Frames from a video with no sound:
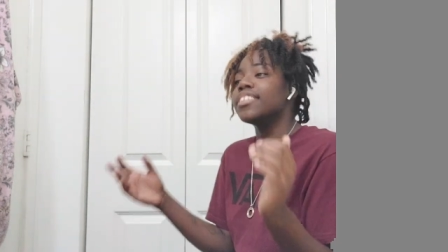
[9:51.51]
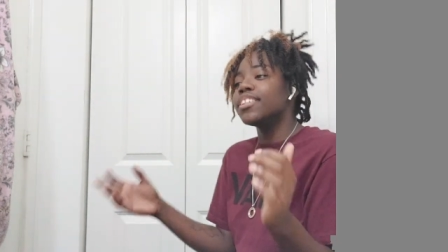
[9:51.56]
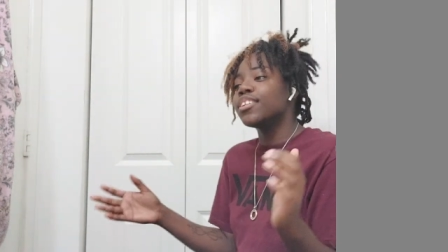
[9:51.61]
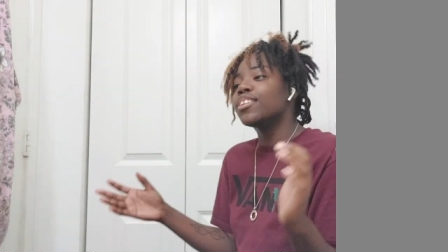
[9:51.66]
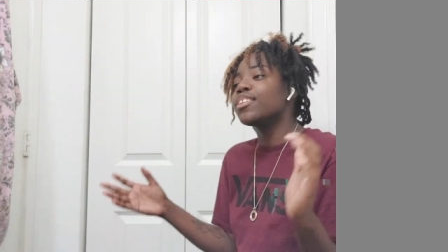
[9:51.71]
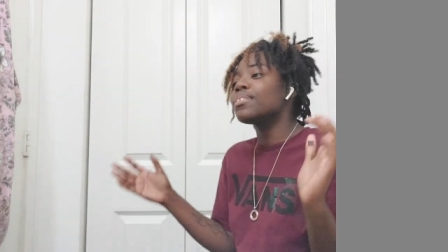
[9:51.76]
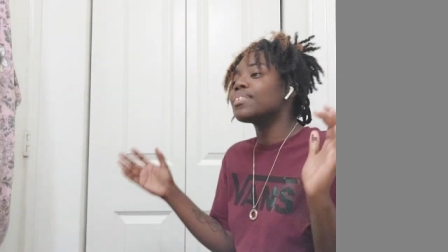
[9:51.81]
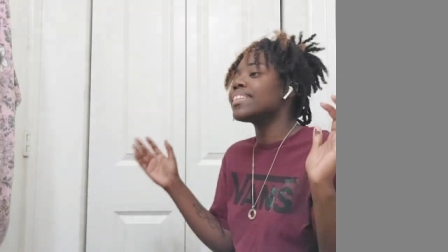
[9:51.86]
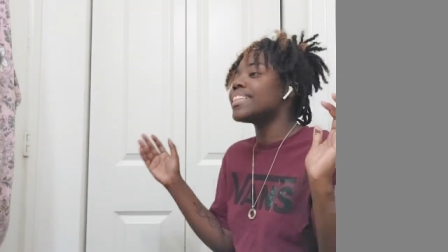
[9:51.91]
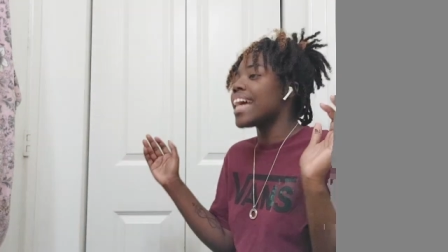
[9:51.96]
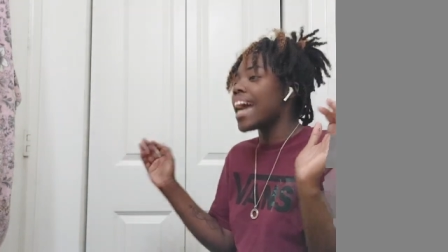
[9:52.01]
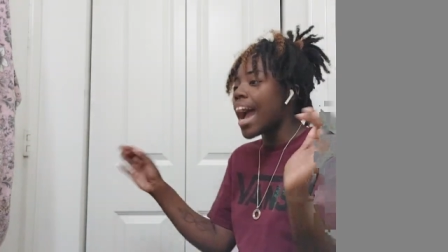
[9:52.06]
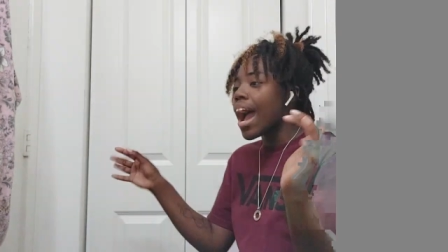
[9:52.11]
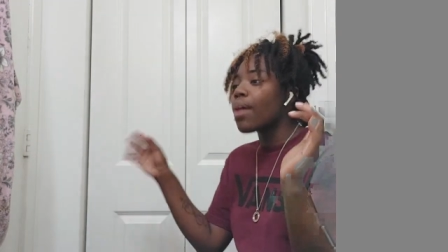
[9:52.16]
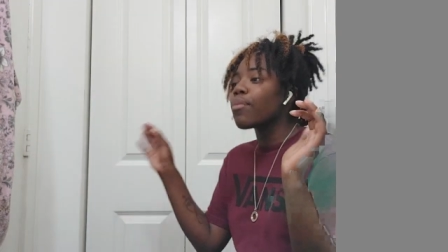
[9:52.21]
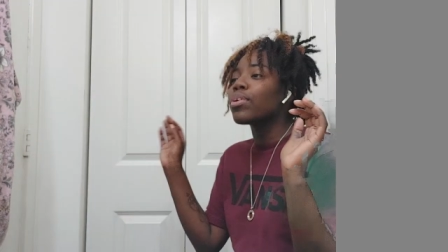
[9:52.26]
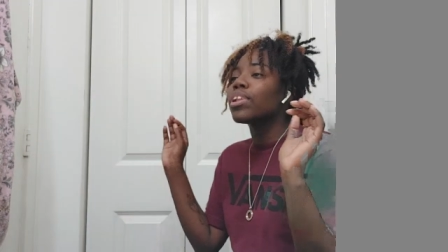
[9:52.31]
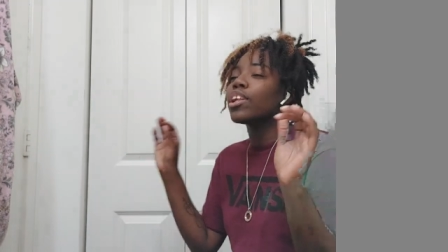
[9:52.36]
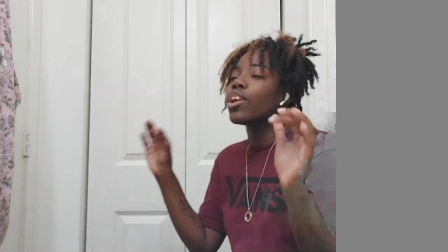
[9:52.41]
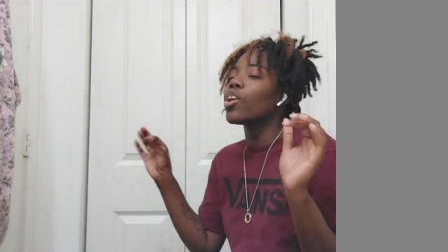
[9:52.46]
you know what I'm saying?
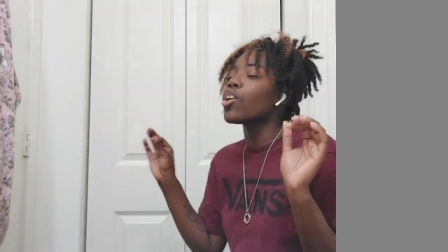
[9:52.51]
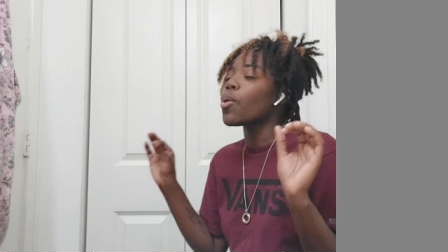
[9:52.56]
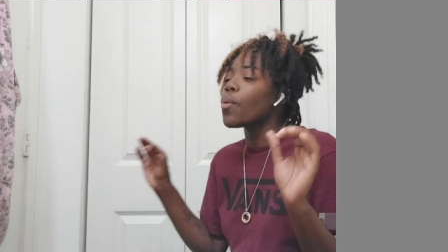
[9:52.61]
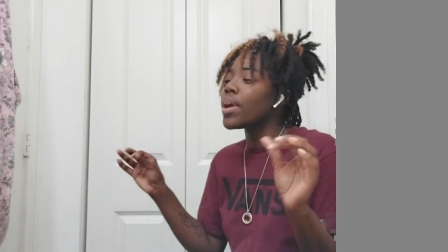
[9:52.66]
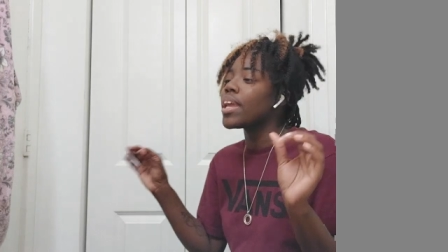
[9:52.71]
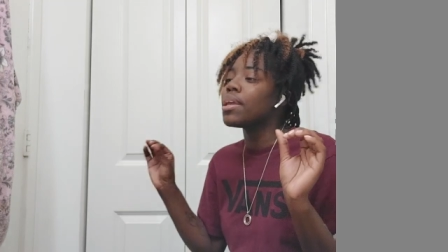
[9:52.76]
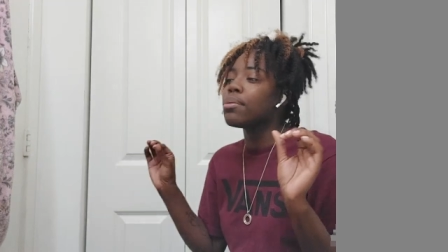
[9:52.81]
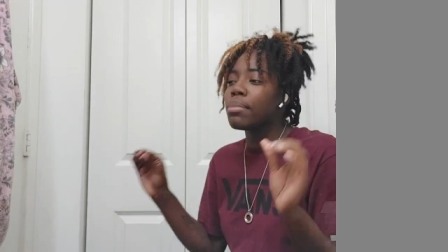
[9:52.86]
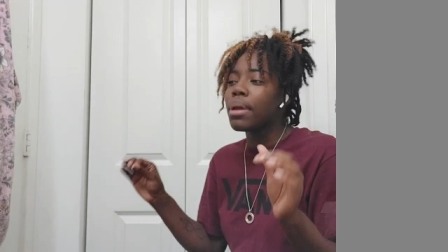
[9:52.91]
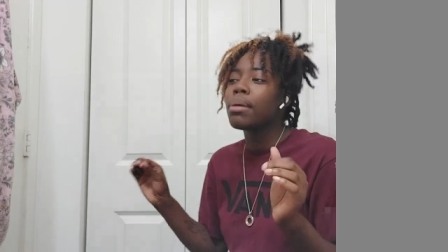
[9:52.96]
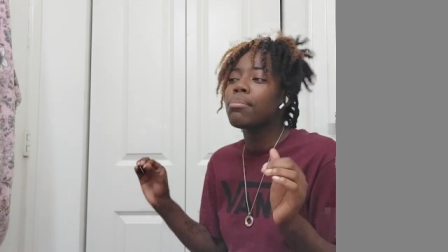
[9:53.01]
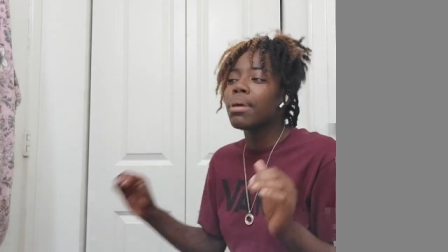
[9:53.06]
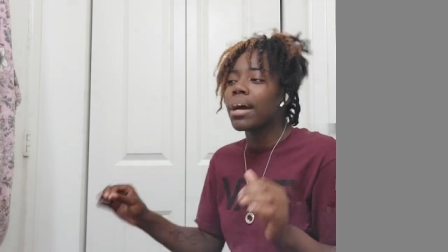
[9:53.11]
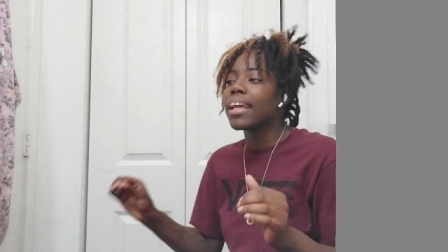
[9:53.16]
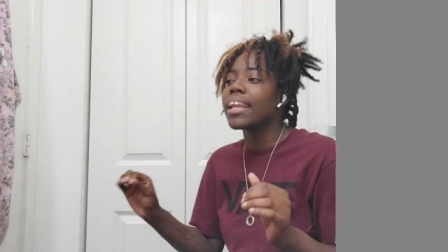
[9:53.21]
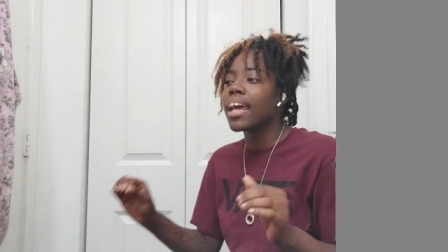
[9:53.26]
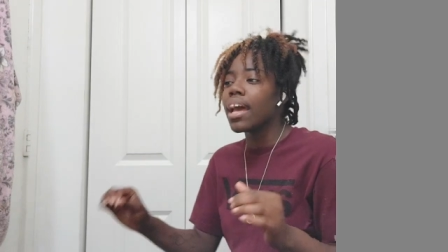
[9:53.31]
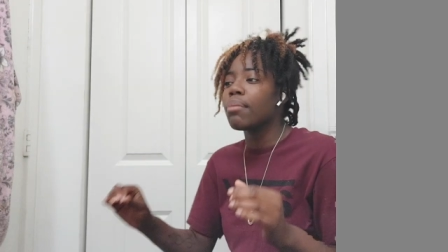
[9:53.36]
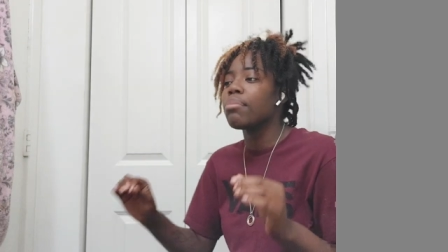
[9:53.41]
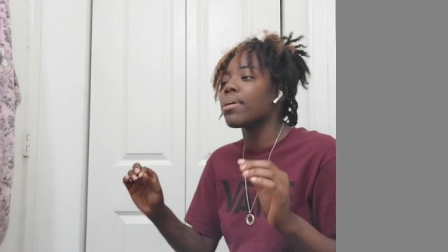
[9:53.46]
I really don't know what he meant by
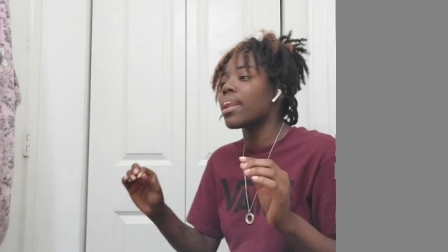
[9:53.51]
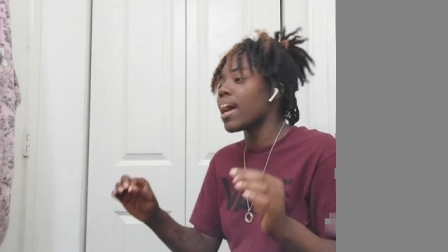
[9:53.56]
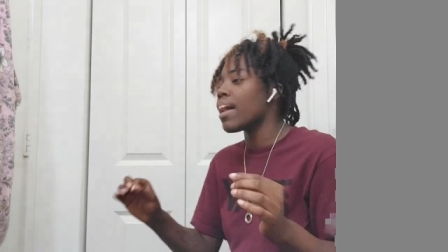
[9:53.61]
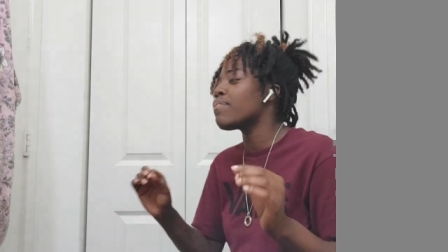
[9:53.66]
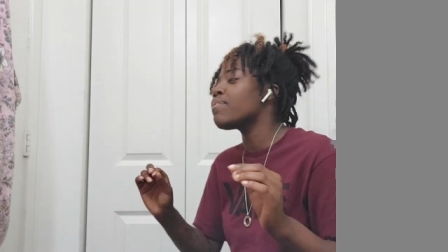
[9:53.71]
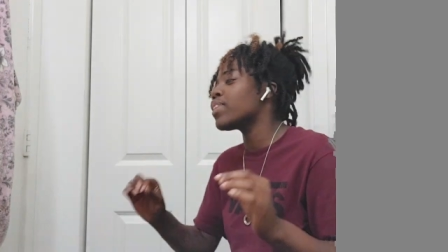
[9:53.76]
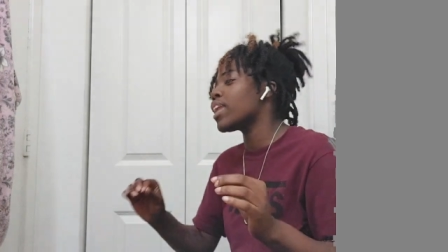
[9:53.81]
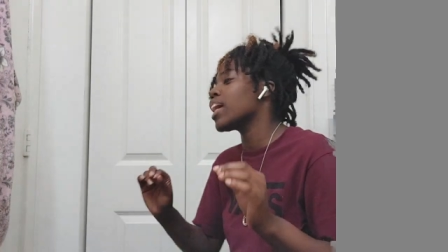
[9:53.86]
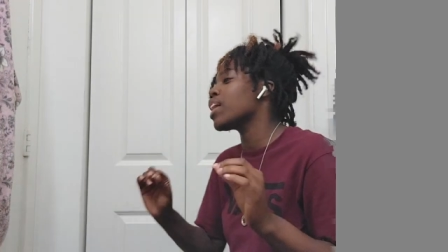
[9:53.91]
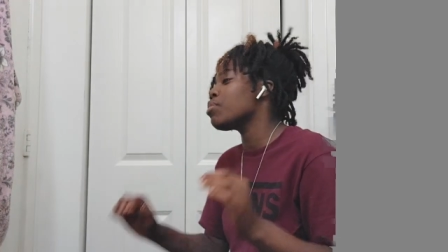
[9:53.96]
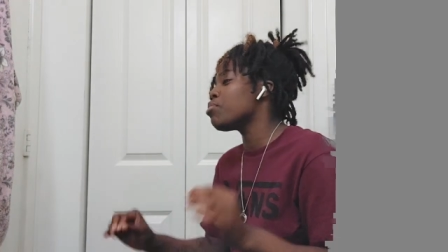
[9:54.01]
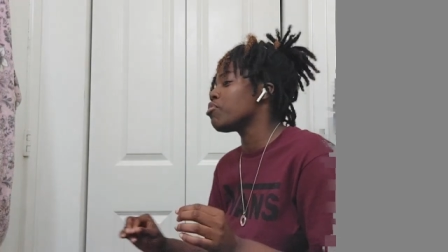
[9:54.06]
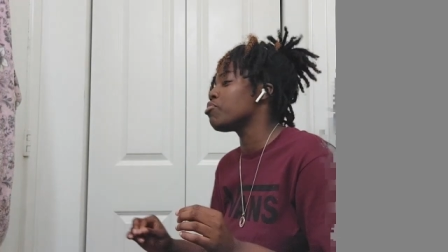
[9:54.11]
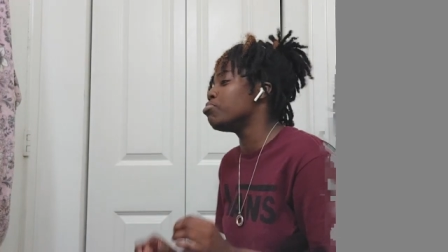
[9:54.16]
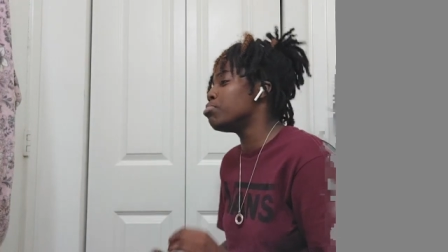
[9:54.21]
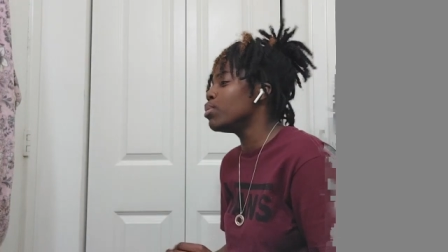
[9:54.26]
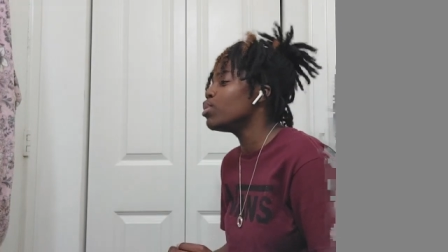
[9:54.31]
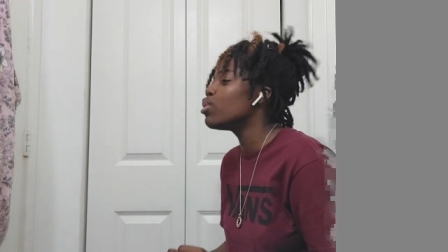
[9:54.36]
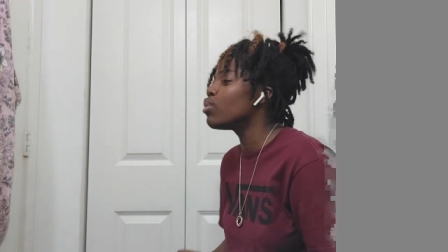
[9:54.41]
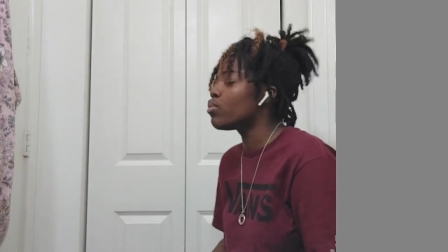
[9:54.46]
that, but I feel like it was
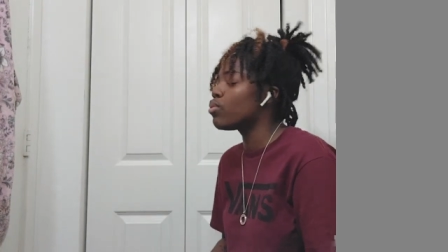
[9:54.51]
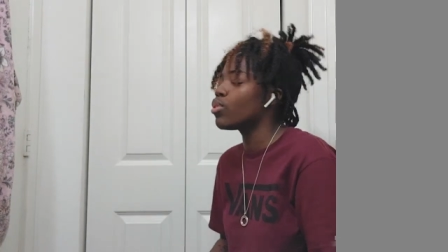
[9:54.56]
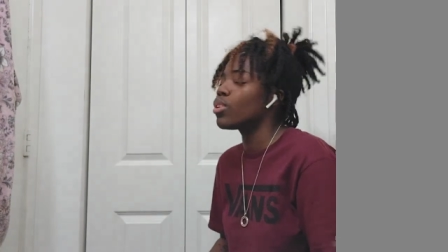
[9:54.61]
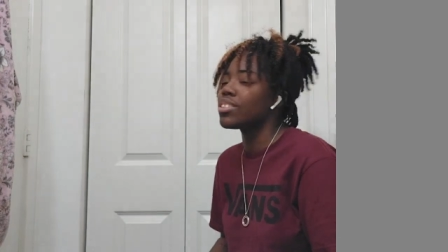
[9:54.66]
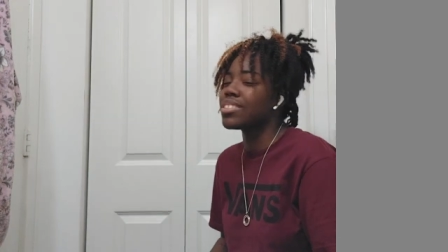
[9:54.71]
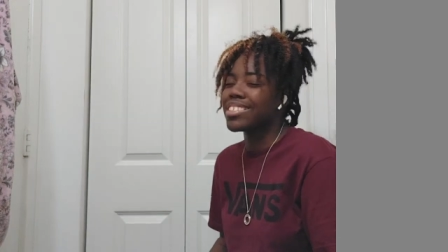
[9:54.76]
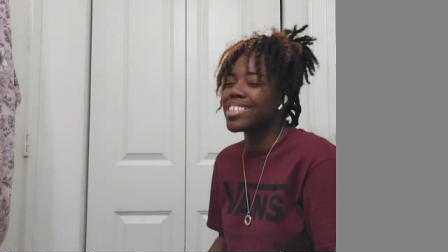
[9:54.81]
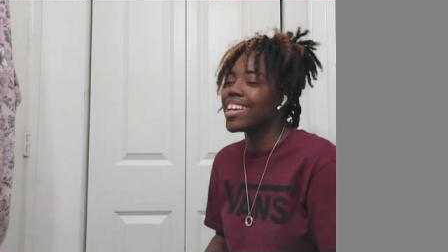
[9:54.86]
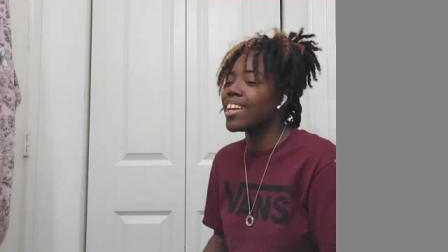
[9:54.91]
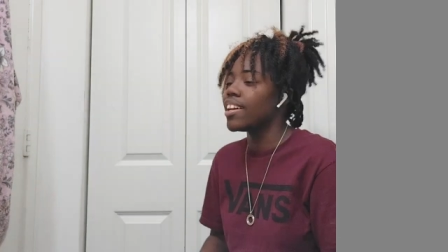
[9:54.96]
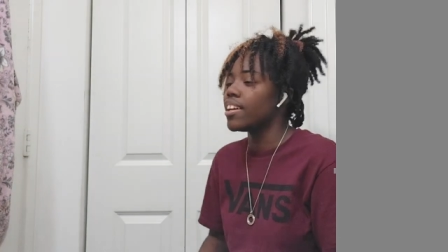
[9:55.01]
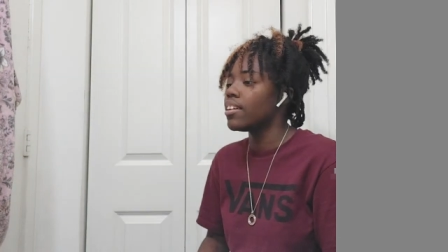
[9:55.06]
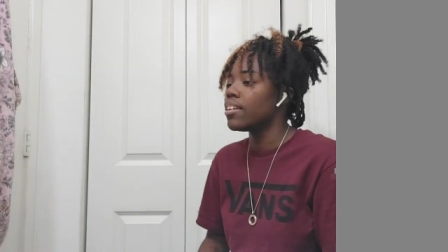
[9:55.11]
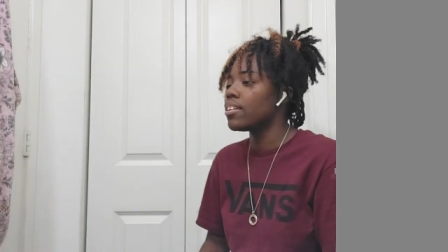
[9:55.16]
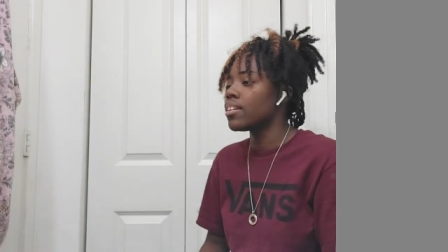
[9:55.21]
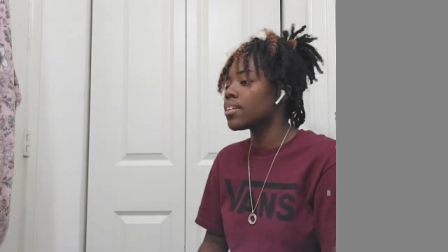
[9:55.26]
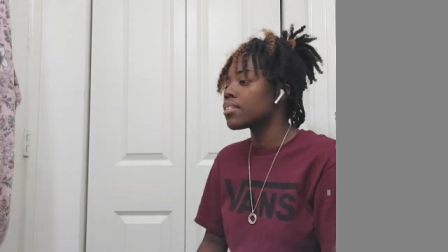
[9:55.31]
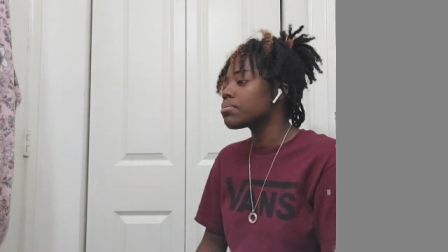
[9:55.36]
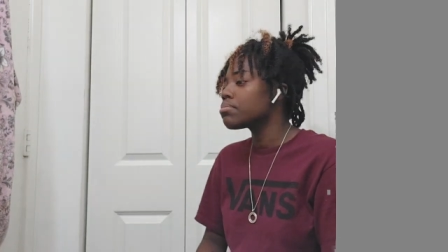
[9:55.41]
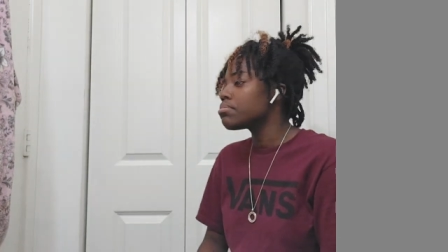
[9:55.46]
beautiful to say. I really
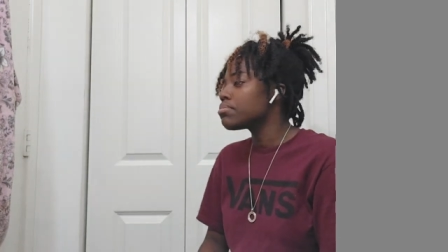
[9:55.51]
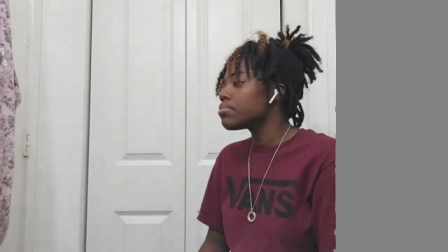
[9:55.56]
do.